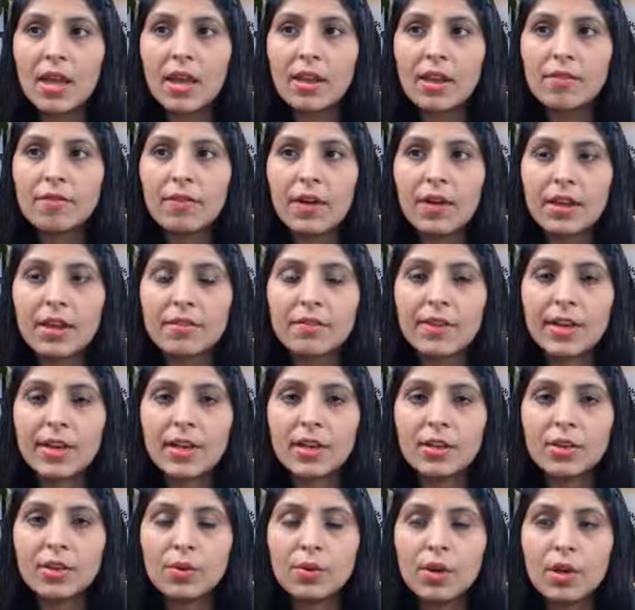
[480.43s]
and y
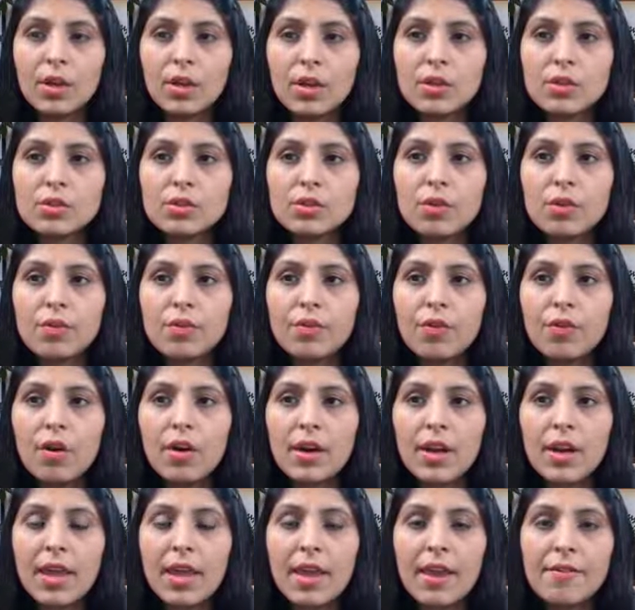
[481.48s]
value? So
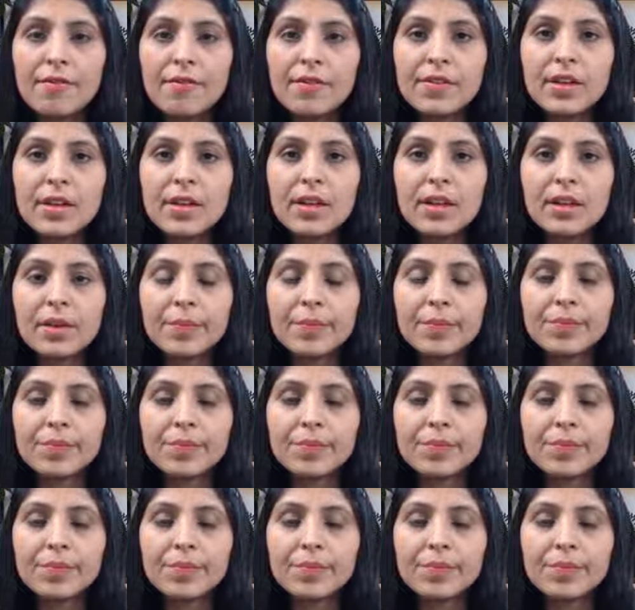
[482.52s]
for every